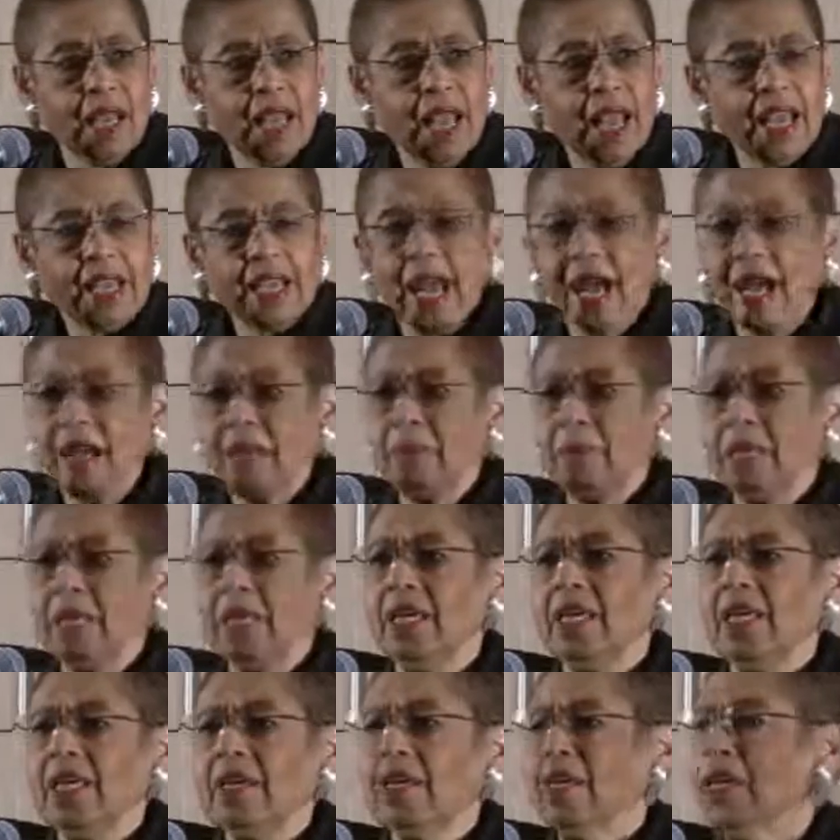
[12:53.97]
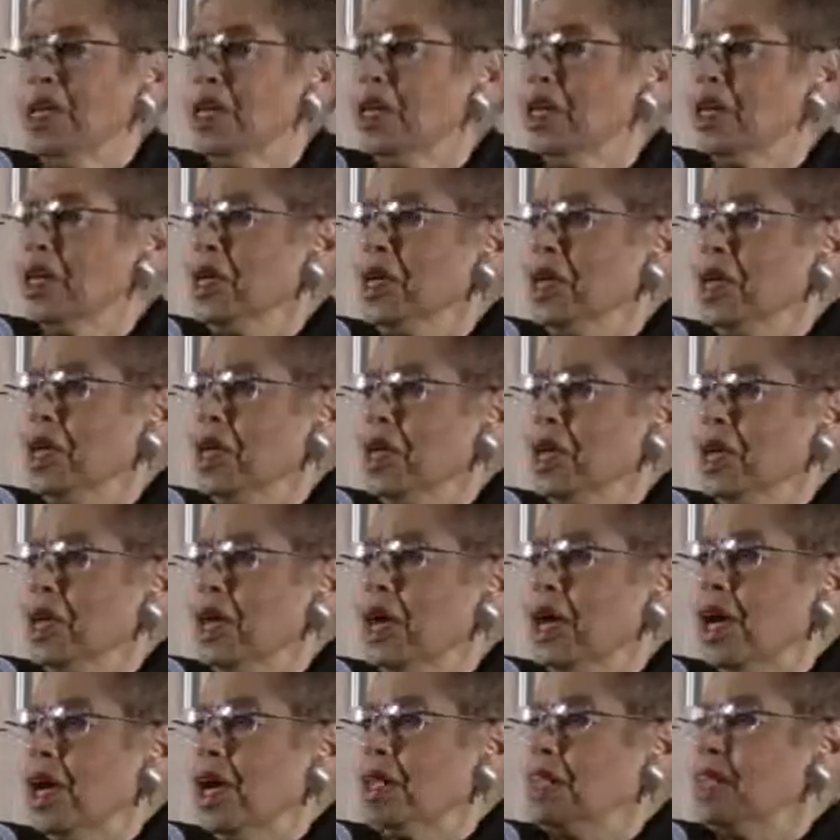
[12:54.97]
And I am here
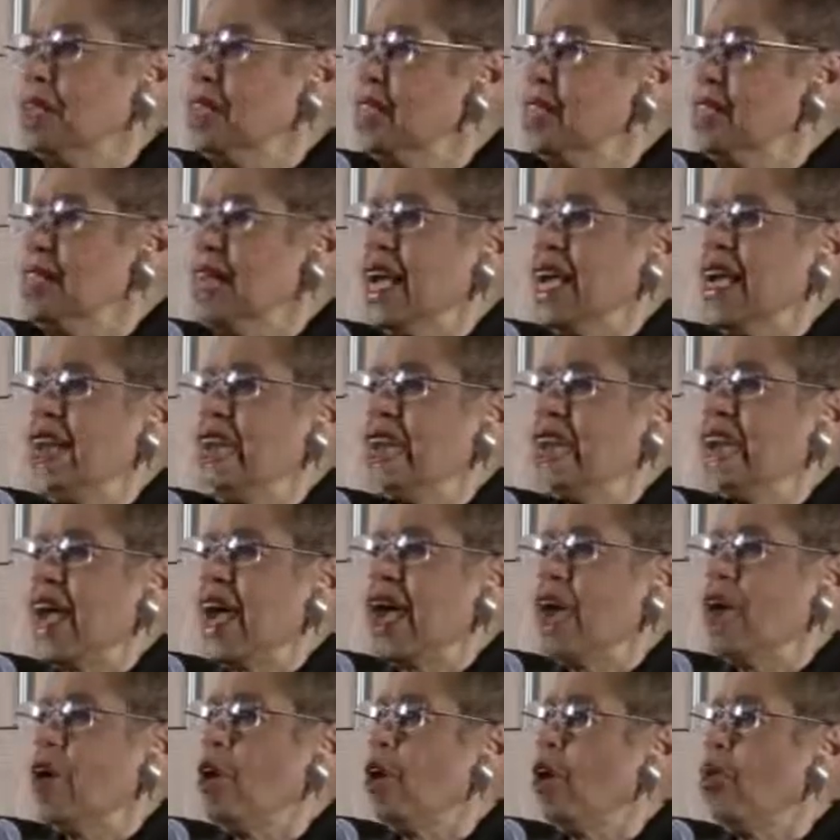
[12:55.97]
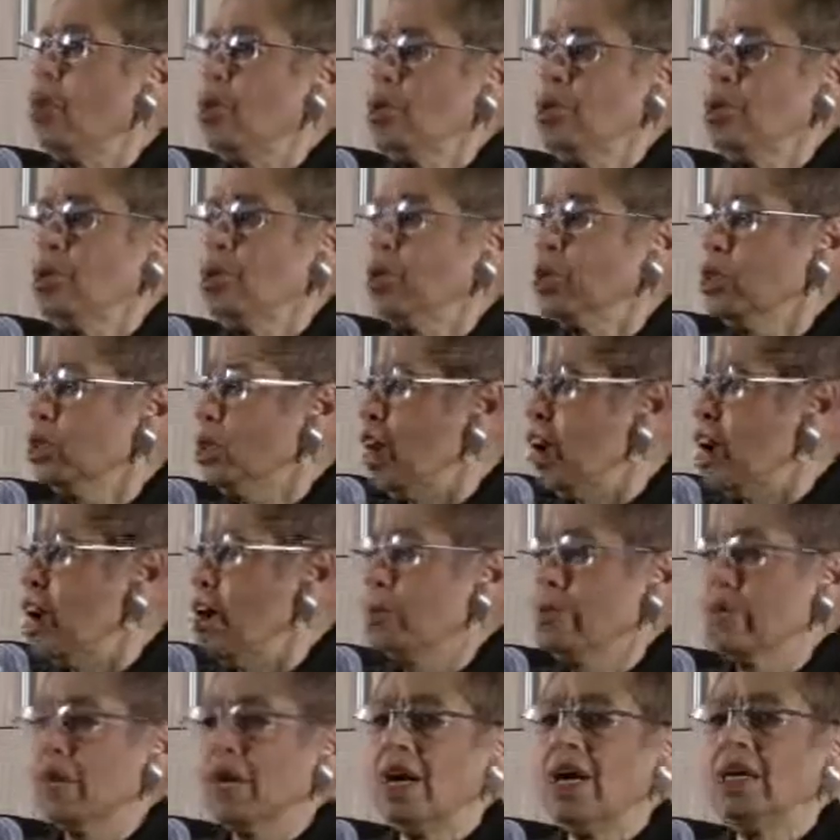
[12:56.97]
uh, to say that I hope you will
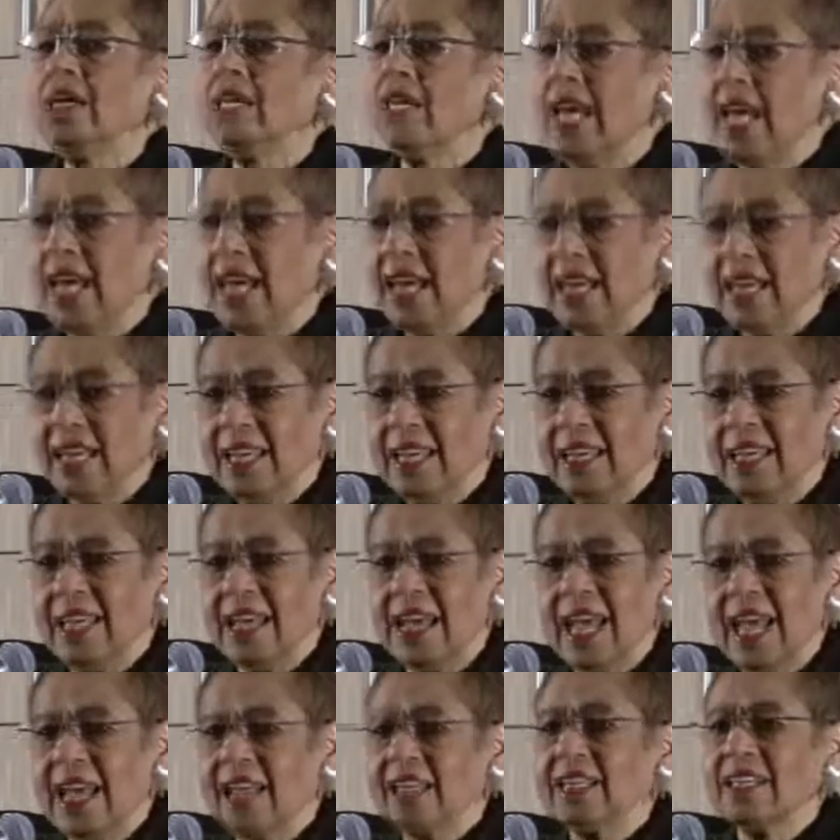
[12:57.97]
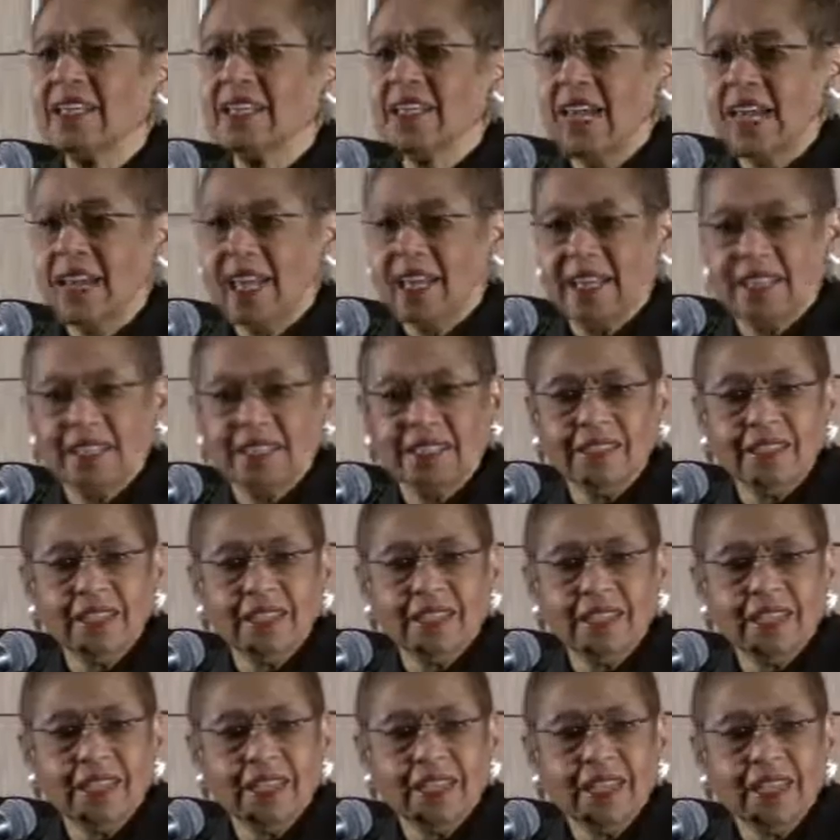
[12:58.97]
come again and again.
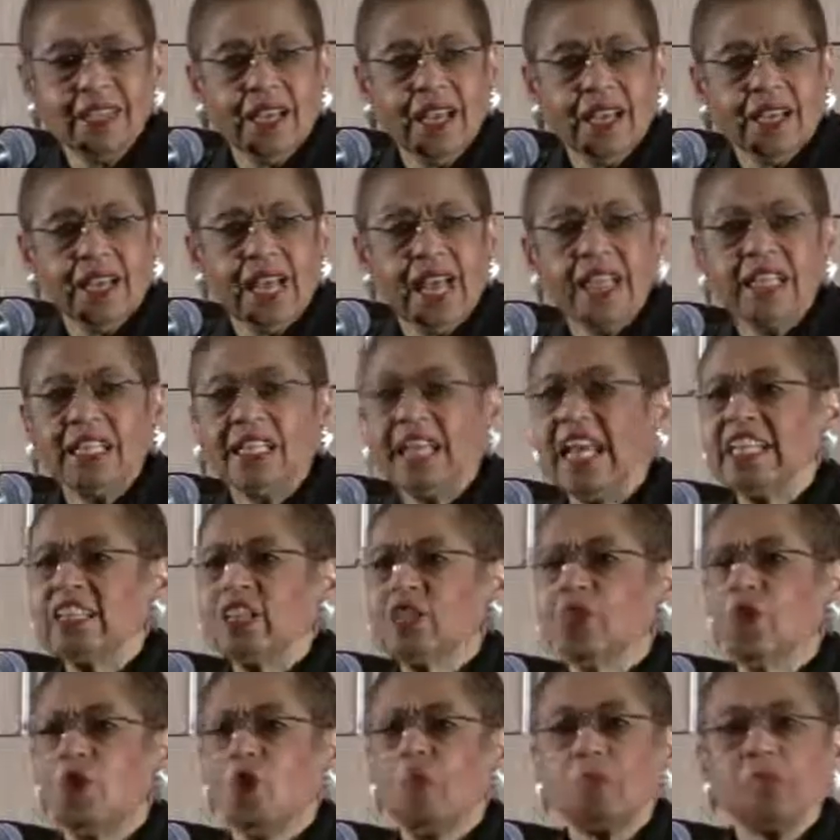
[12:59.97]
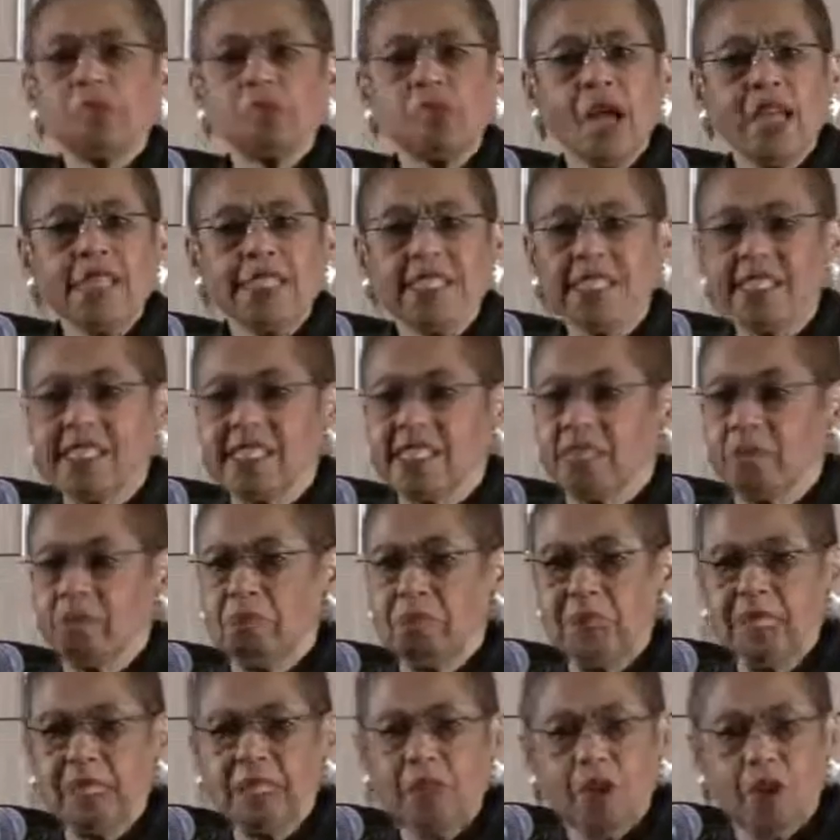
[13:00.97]
And let your presence
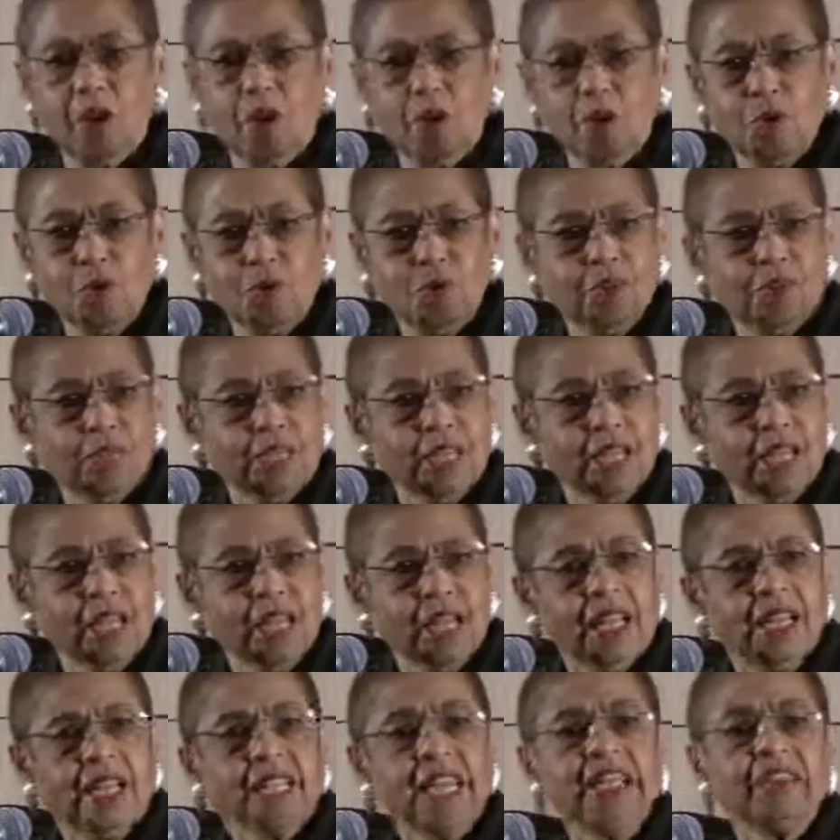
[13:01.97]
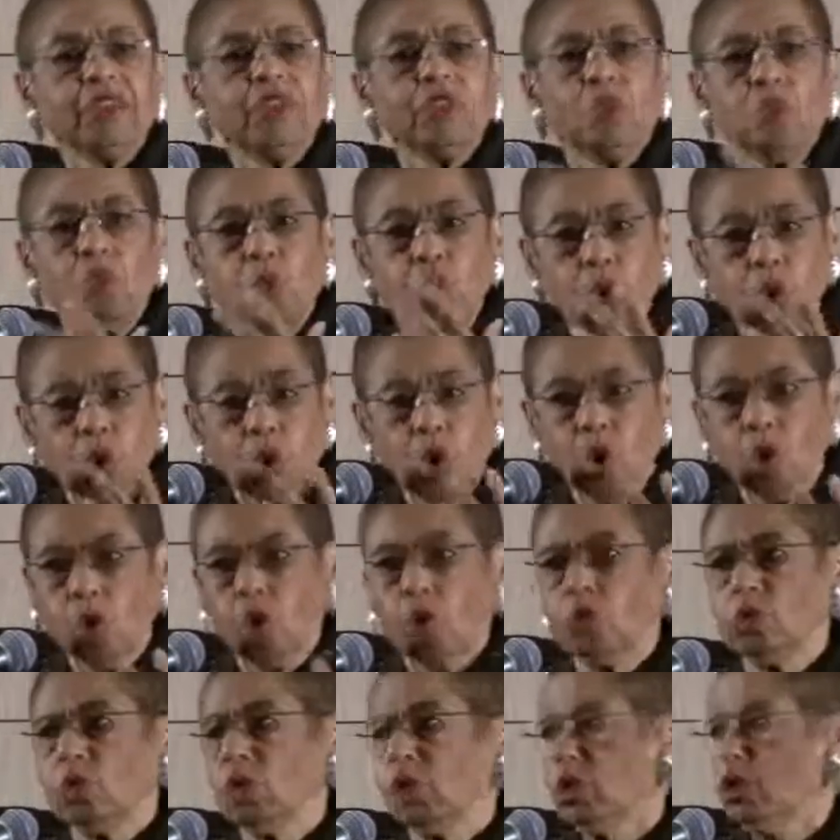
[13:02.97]
be known. Let the
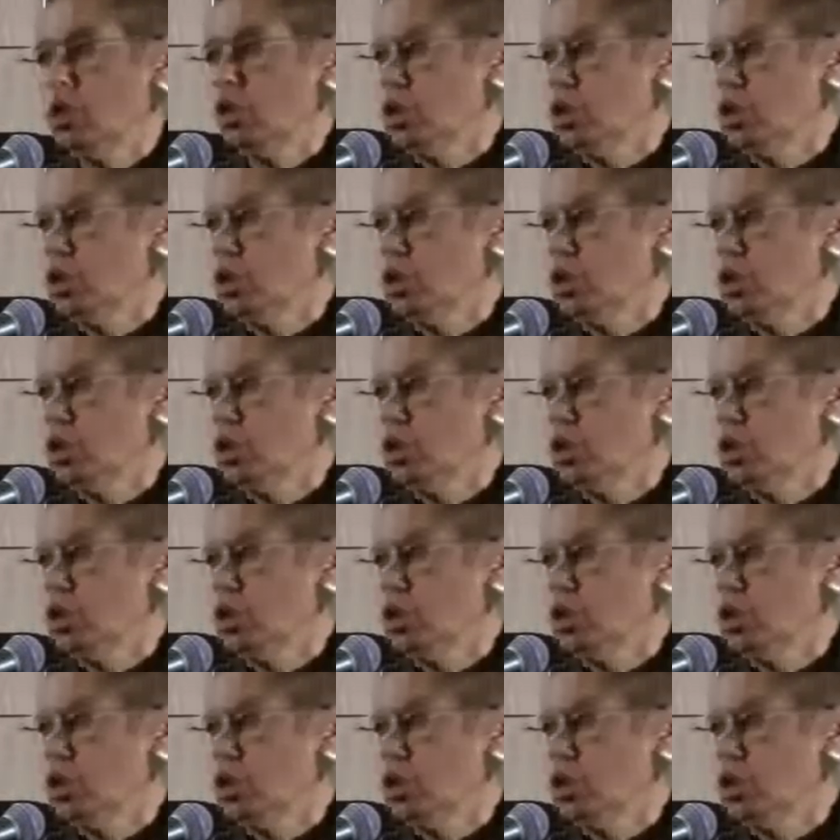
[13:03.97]
world